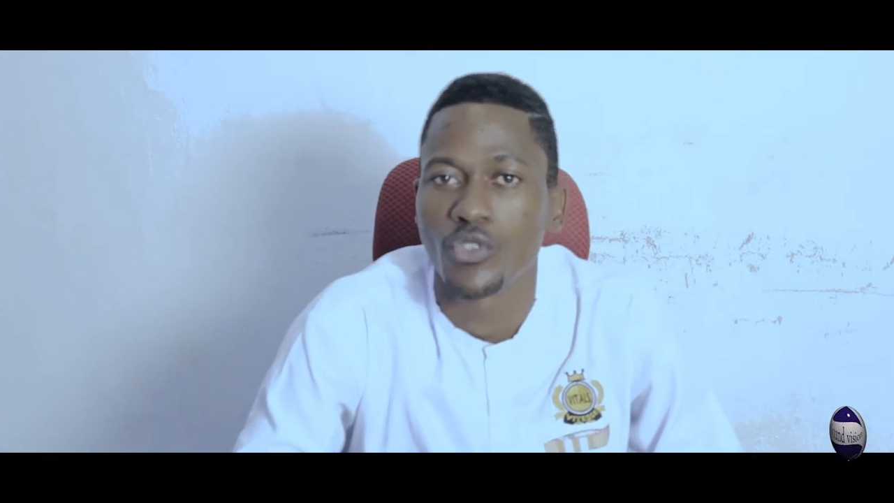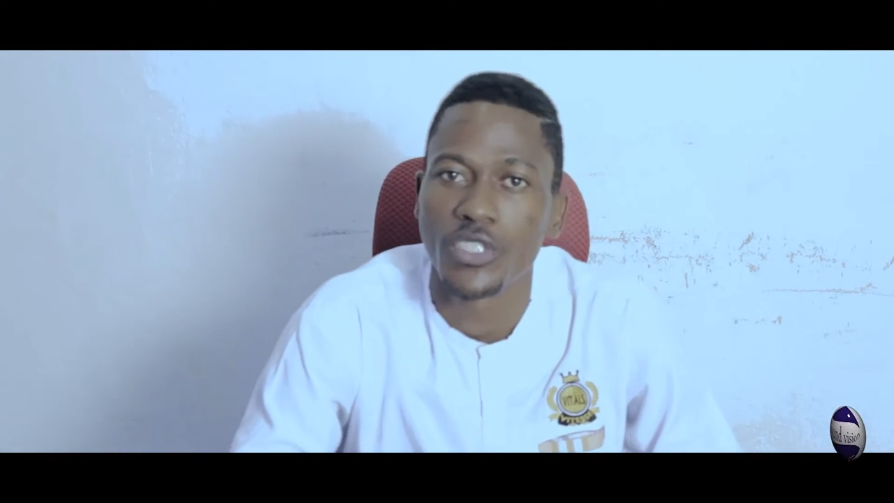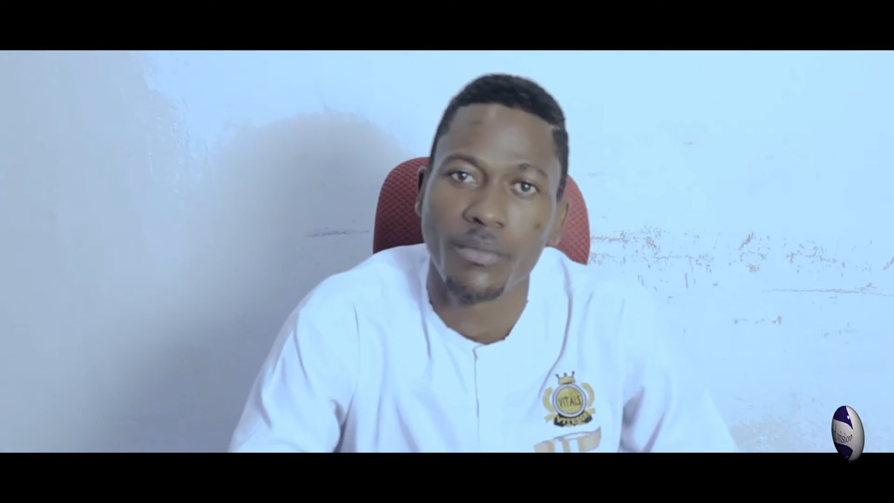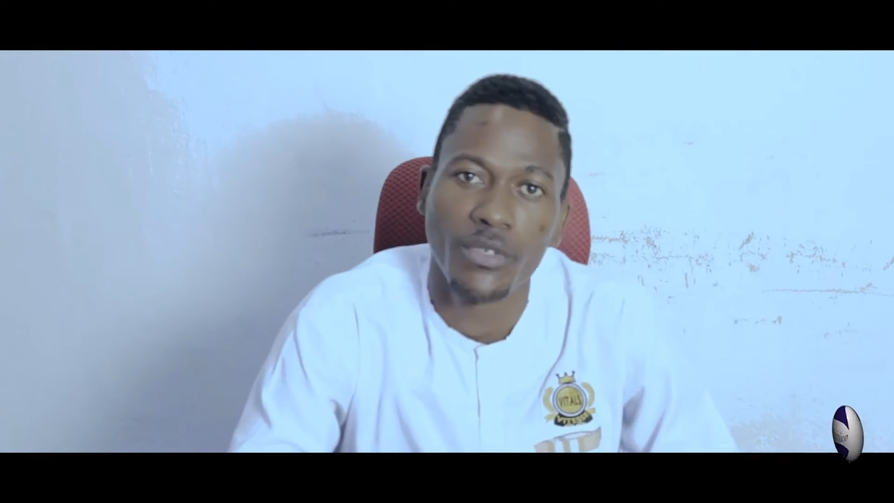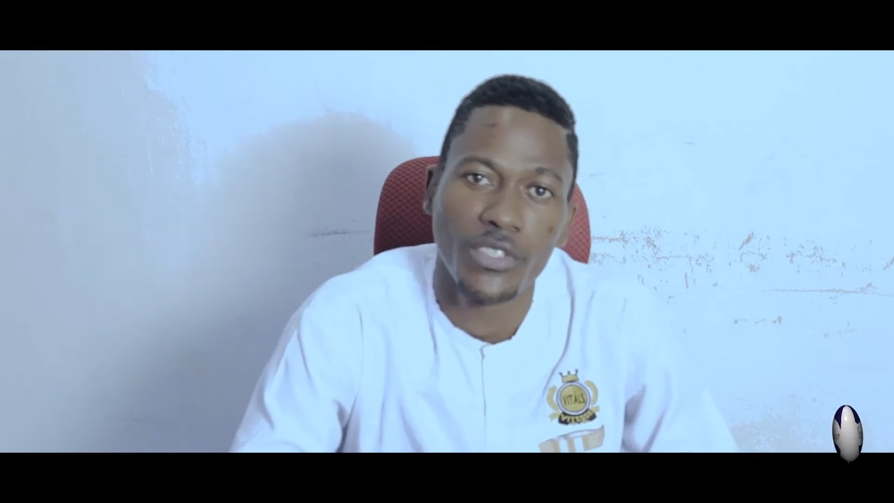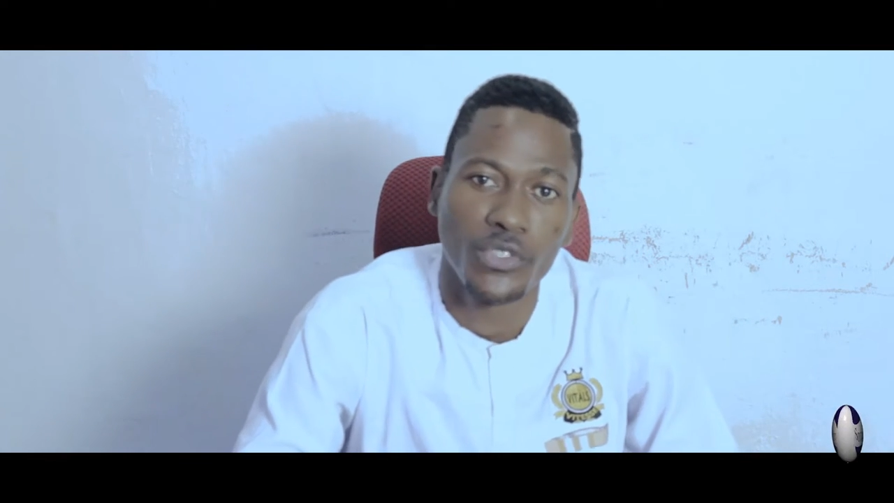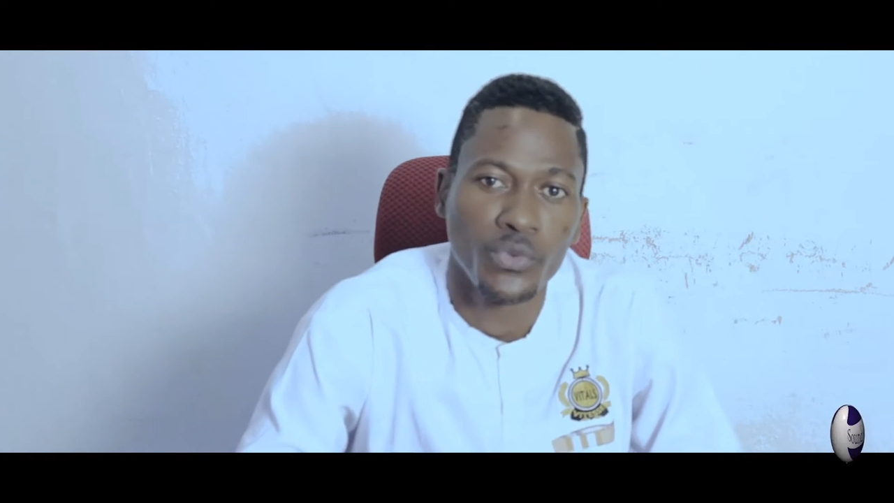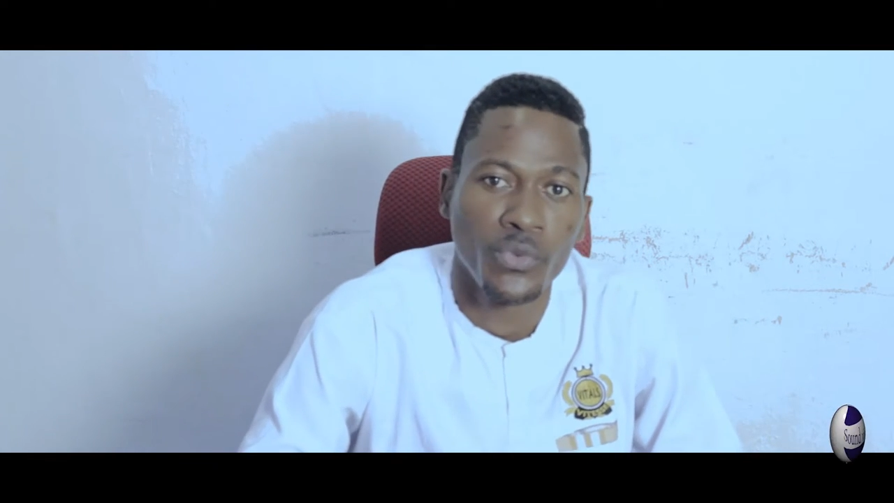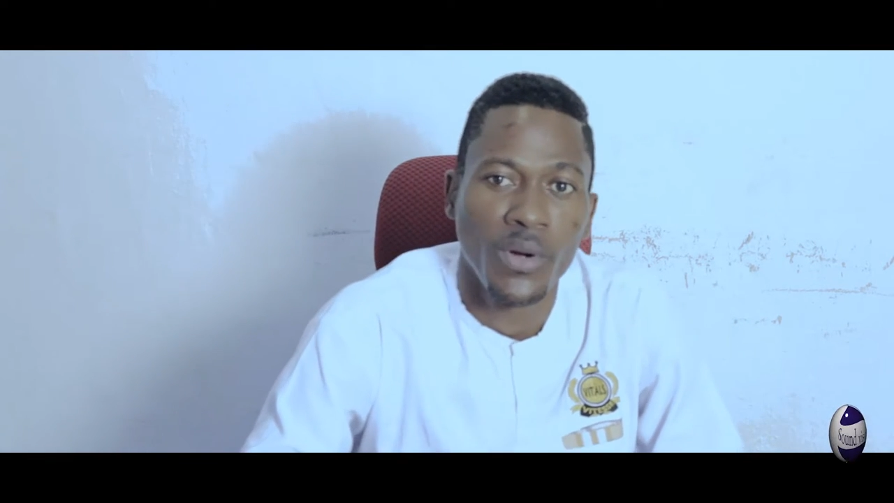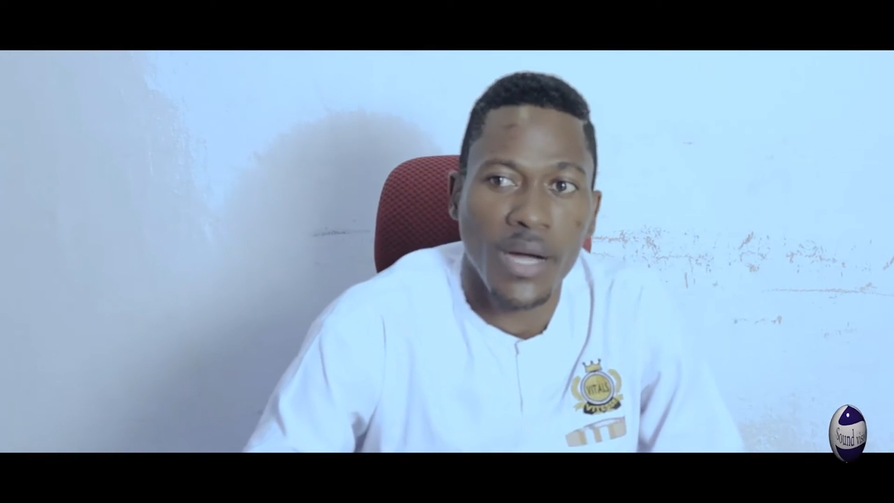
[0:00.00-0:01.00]

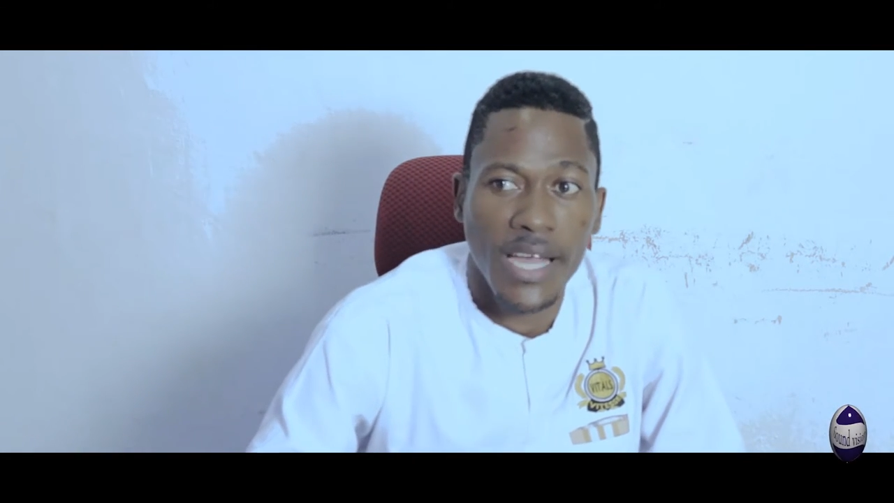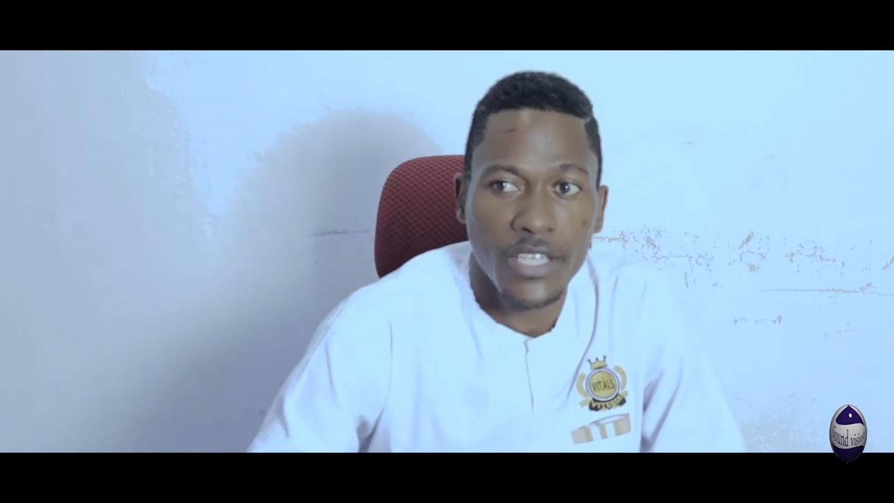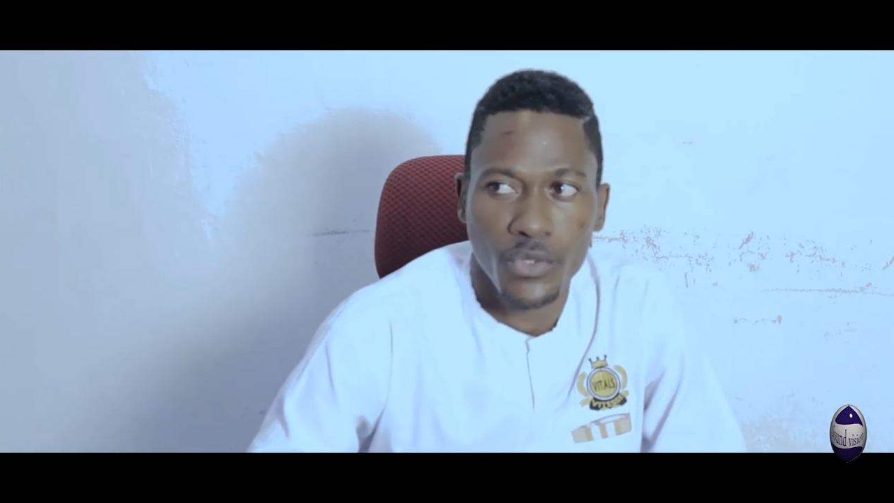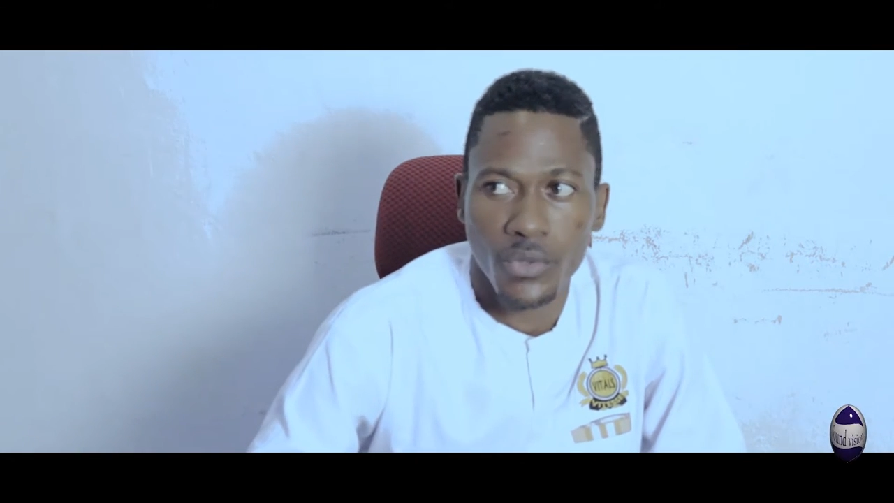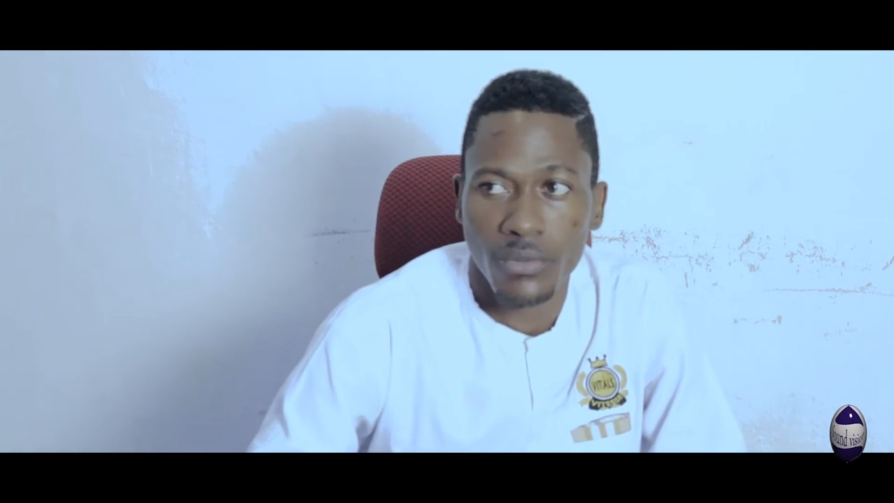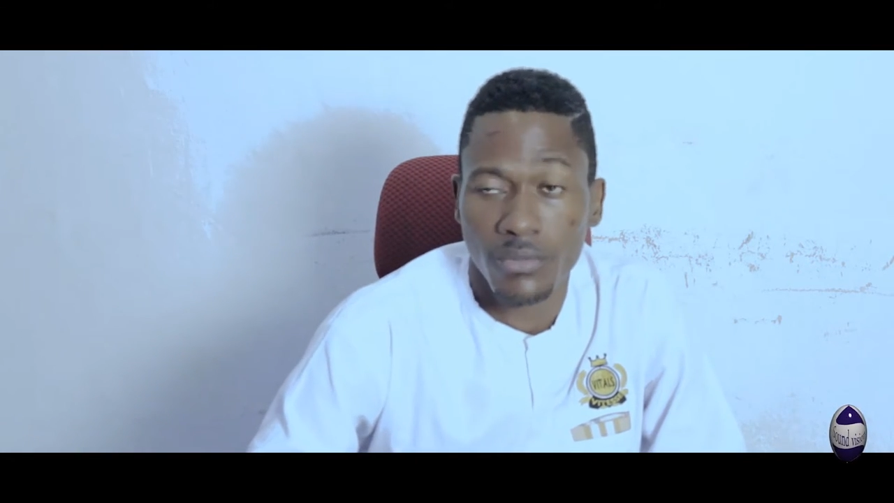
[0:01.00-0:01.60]
Jamotitun High School,